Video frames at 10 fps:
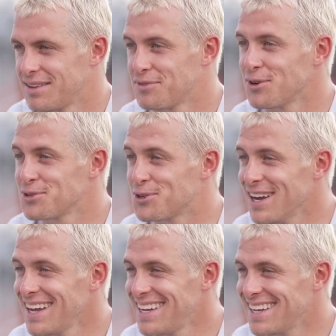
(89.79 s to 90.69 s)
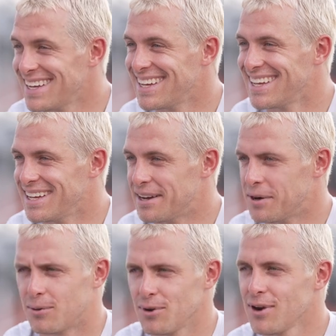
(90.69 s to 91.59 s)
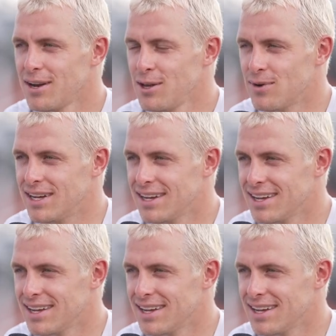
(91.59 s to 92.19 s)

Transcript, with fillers: First grade? What grade are you in?